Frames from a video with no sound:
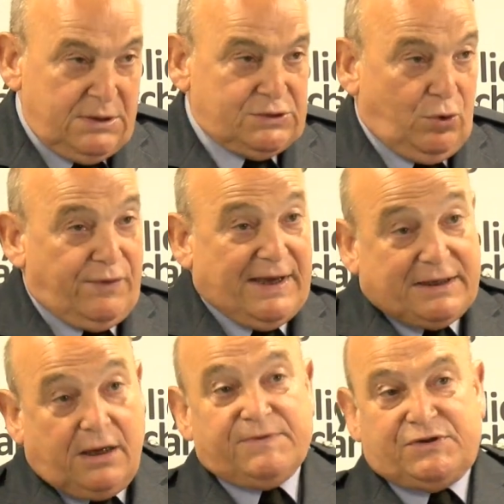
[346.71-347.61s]
So all
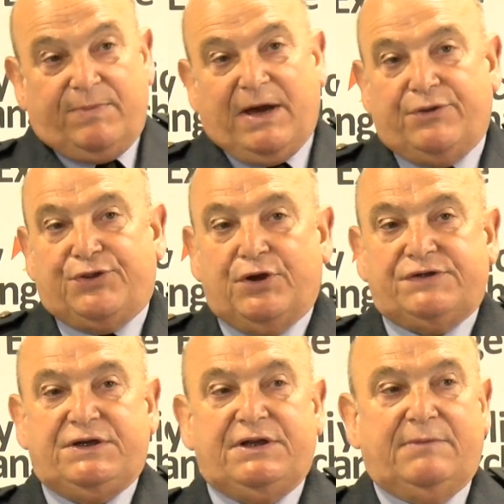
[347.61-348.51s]
that comes to about
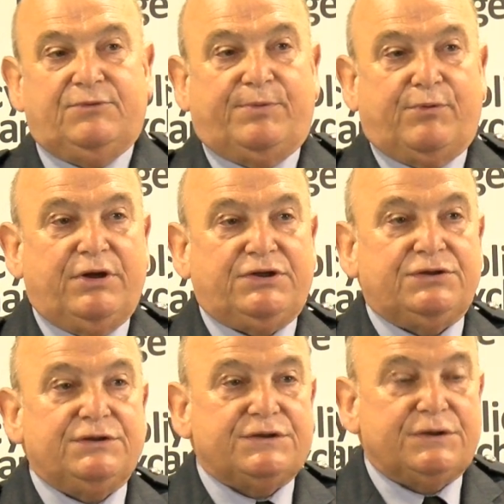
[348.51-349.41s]
30 named
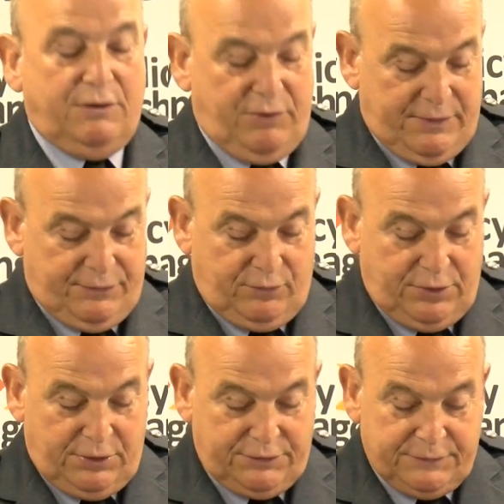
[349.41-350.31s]
operations around the
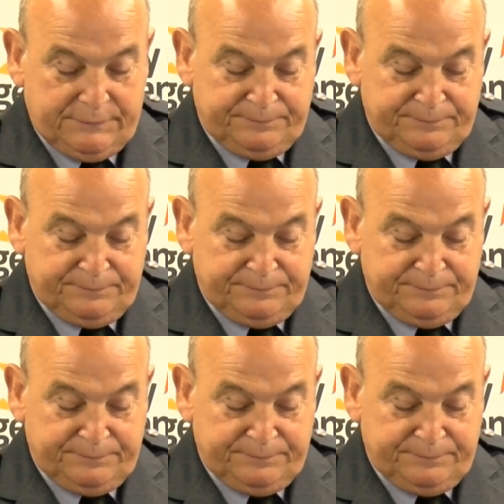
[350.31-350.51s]
world,